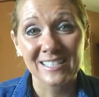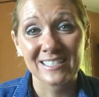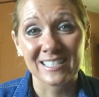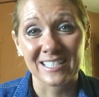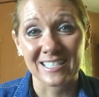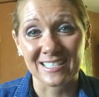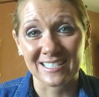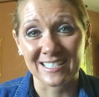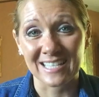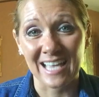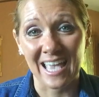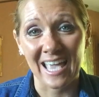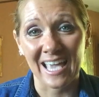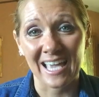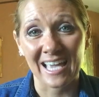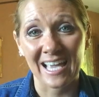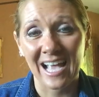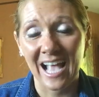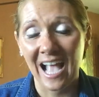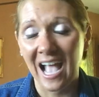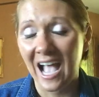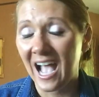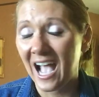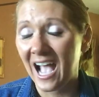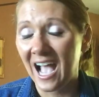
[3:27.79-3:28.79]
to say,
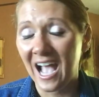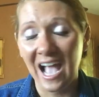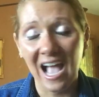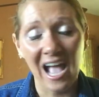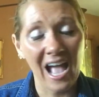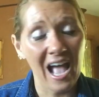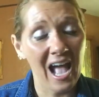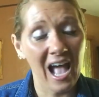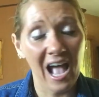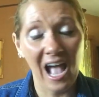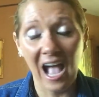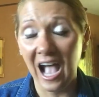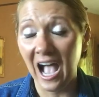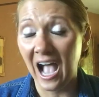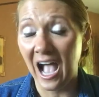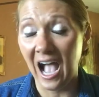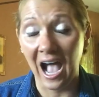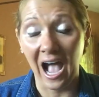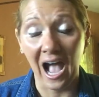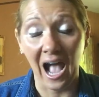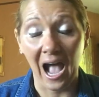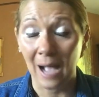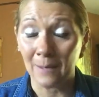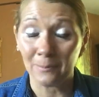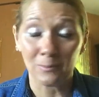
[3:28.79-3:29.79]

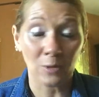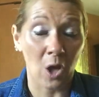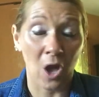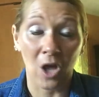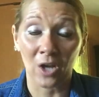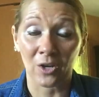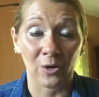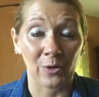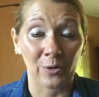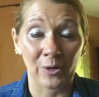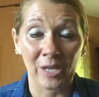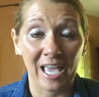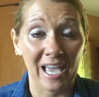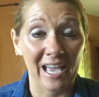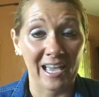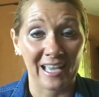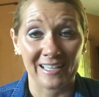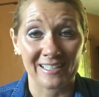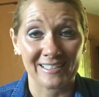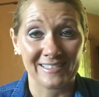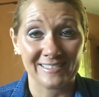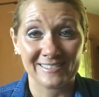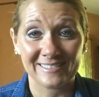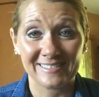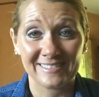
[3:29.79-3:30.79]
I'm not
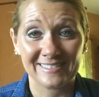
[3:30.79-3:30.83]
okay.